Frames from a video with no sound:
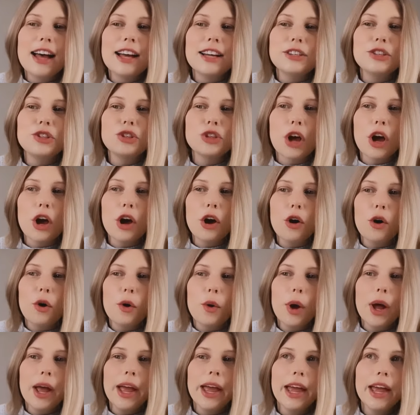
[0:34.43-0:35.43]

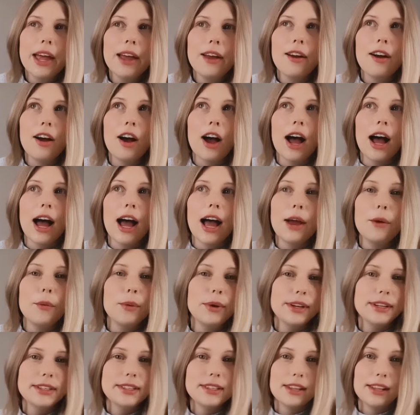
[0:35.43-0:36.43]
So I
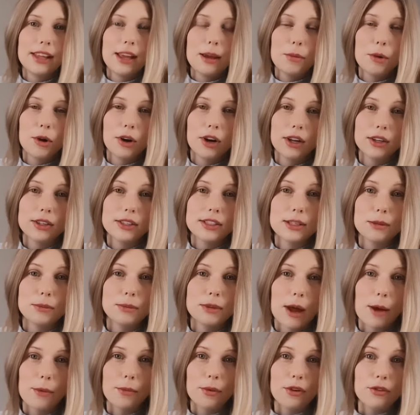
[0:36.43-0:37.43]
went into labor on
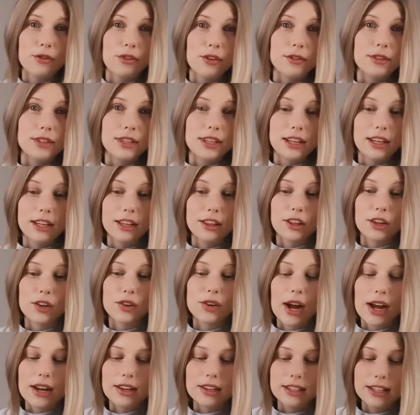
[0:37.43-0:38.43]
September 15th
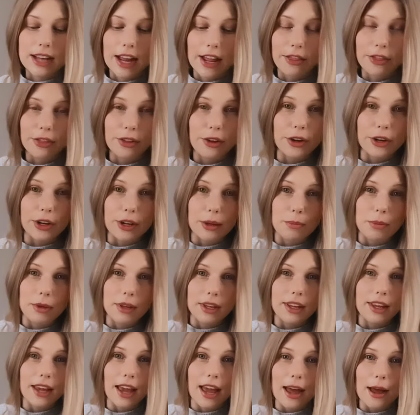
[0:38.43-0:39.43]
around 10:30
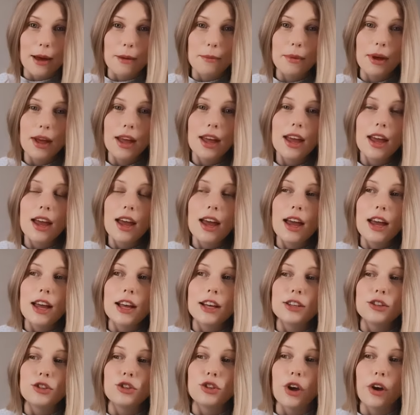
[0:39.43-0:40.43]
p.m.
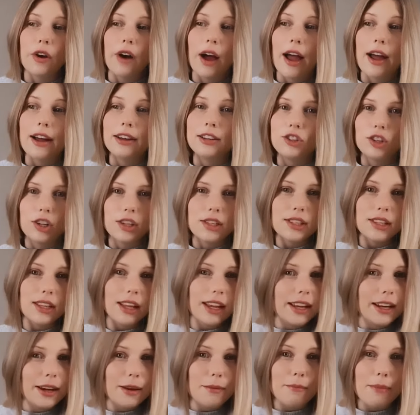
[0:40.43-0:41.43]
So I had just
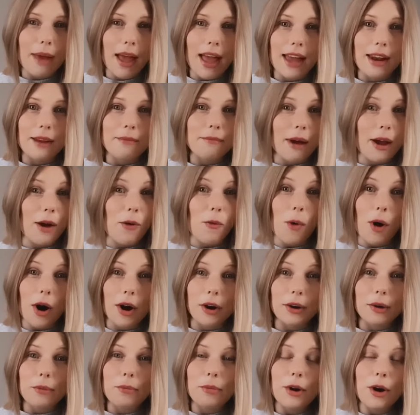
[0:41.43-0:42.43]
laid in bed and my
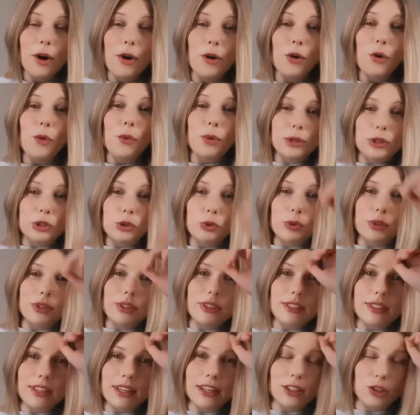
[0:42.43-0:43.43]
water broke, which
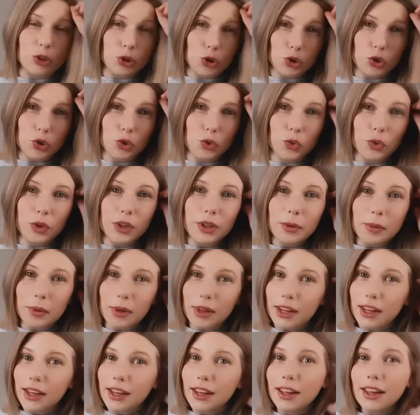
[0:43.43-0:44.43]
was
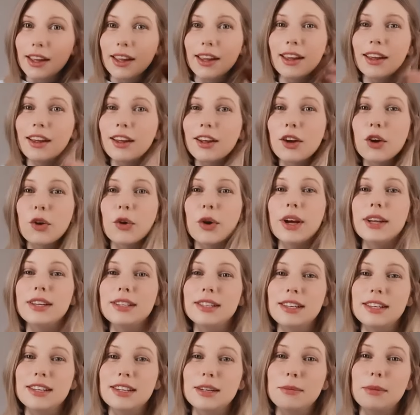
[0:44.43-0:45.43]
extremely
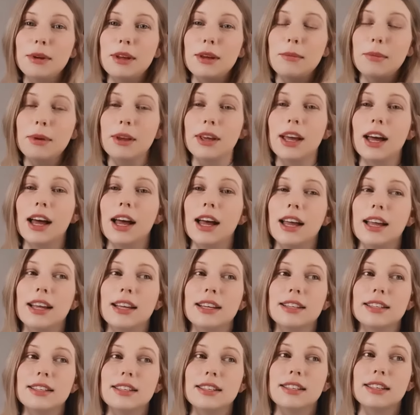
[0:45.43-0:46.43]
crazy to me
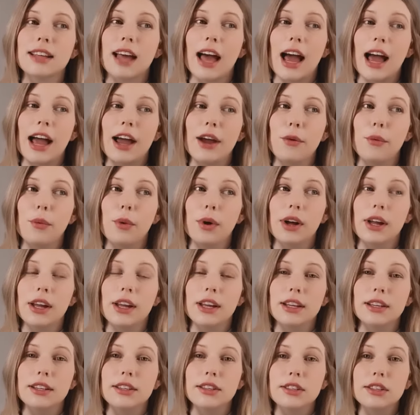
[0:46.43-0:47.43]
because I
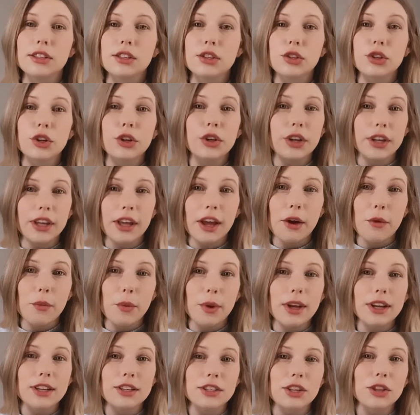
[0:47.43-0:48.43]
was 38
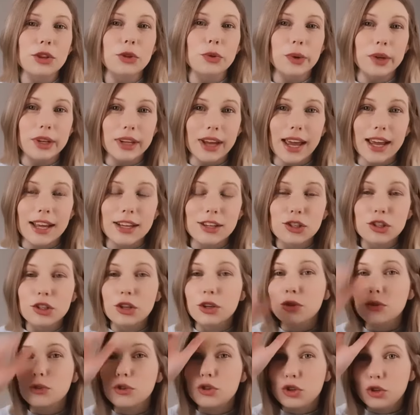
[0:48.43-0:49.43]
weeks and 3 days,
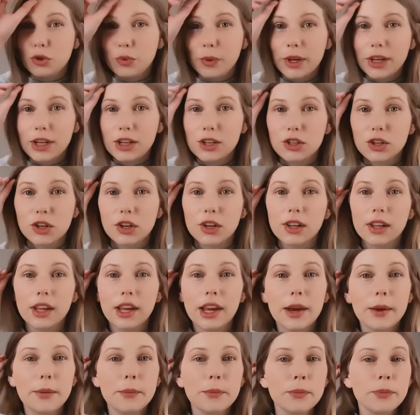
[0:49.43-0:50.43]
so 2 weeks
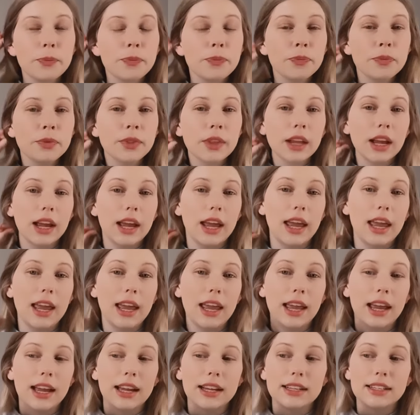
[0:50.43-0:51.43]
early.
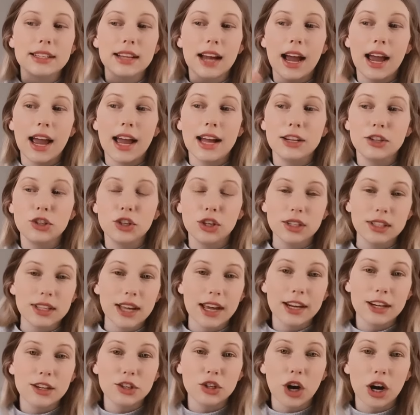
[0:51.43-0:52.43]
And I had just
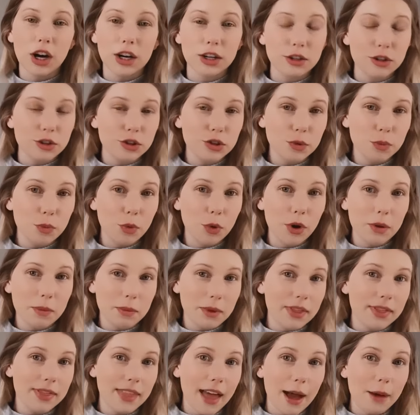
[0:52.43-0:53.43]
had a doctor's
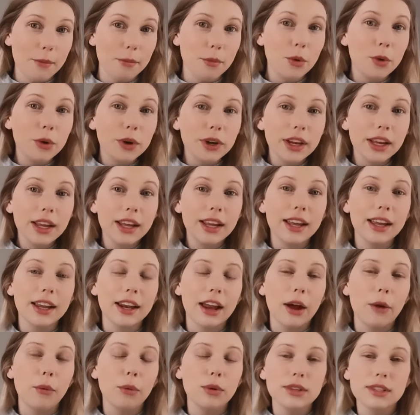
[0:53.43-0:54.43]
appointment that morning and
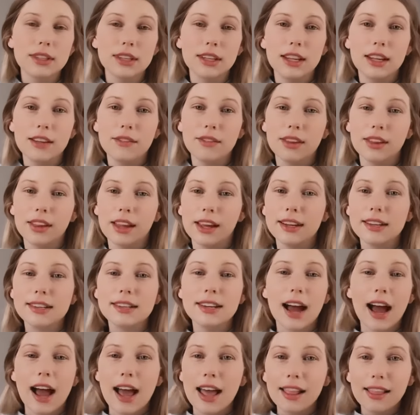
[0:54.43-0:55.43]
I wasn't even
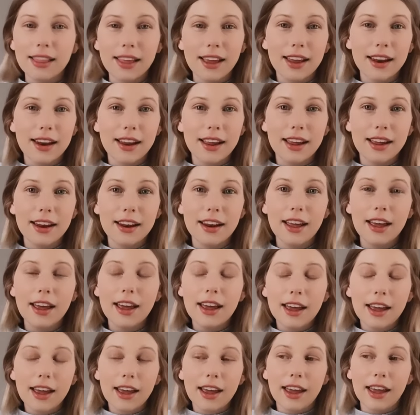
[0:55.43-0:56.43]
dilated
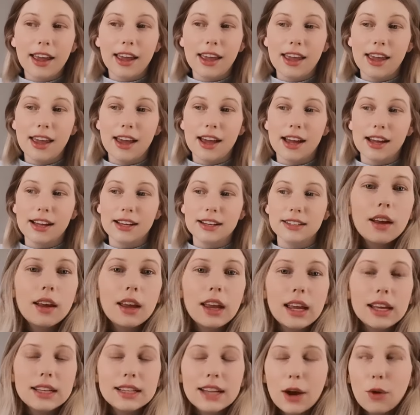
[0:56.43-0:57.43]
and
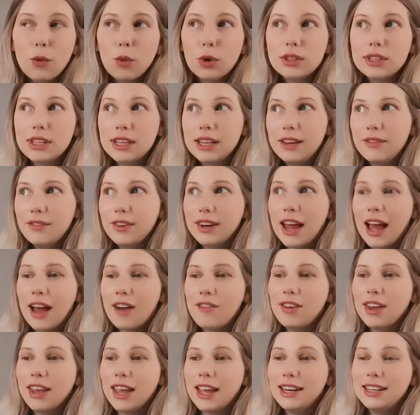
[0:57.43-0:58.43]
wasn't even
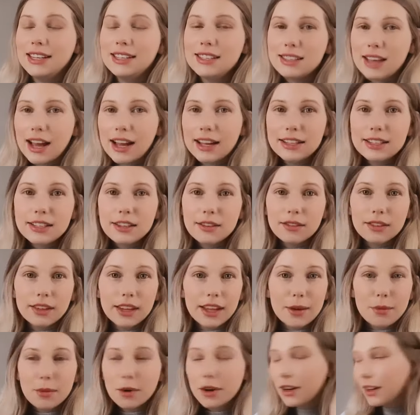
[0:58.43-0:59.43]
having any signs of
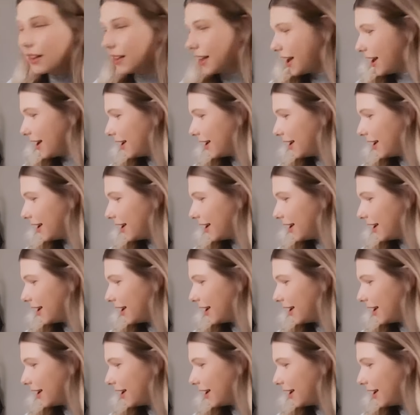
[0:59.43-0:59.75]
labor.